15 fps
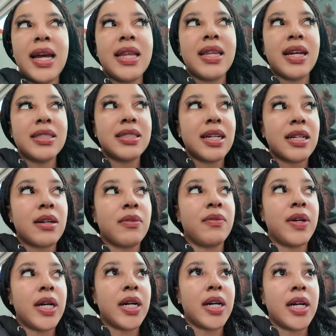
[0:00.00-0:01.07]
And that's like a
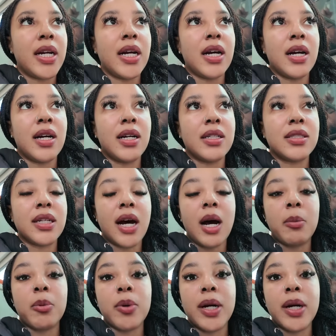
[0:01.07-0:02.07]
very top